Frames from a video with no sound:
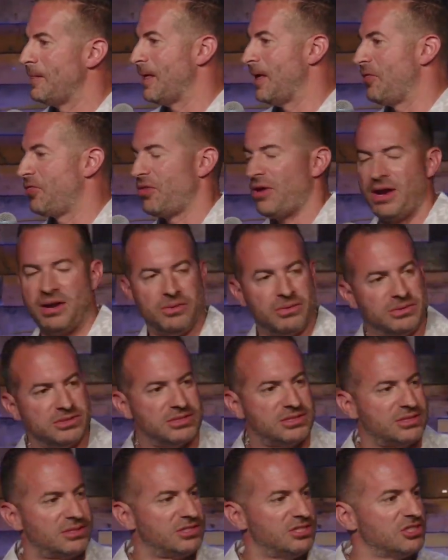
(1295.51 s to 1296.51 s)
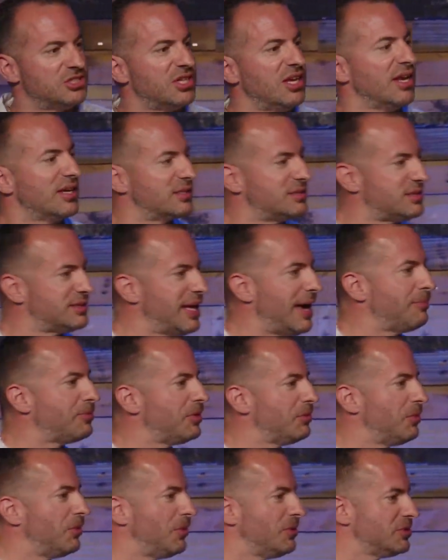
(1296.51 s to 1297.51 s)
I thought it was just an
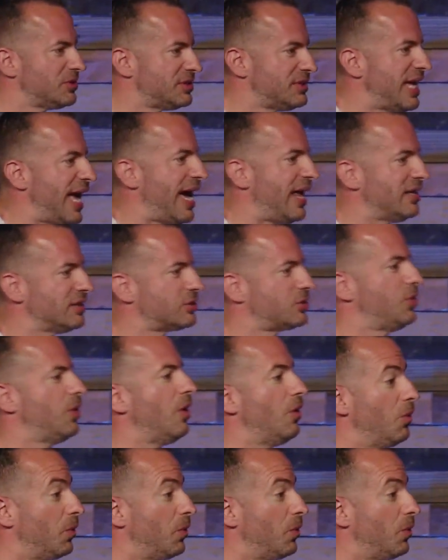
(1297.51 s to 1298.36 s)
acceptable status quo.